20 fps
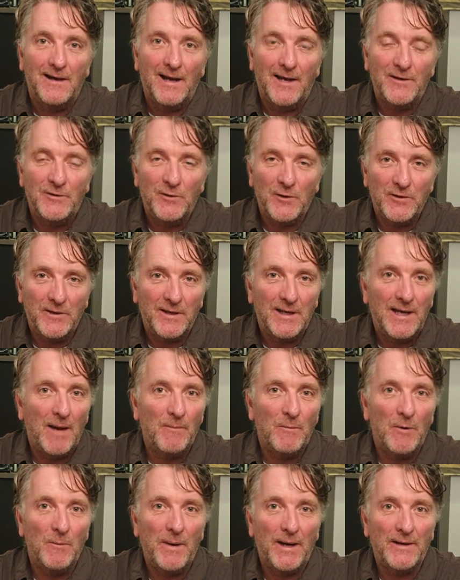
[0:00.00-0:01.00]
I took the
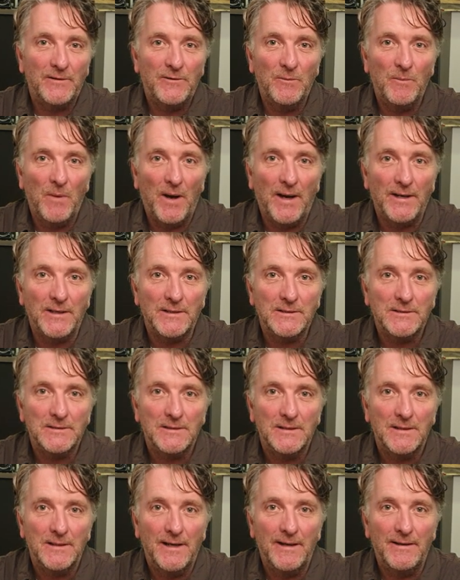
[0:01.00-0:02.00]
camera back to Myers,
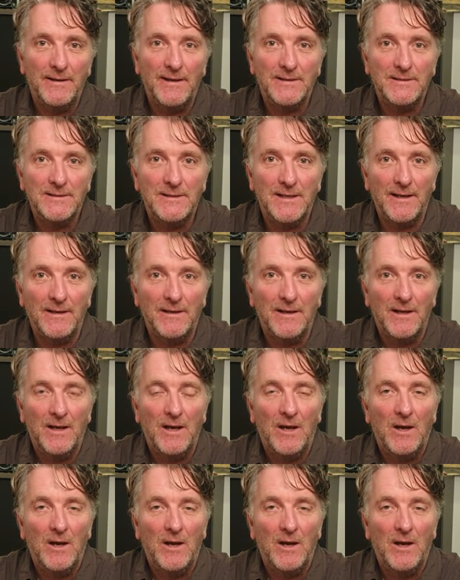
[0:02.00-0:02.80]
and they said,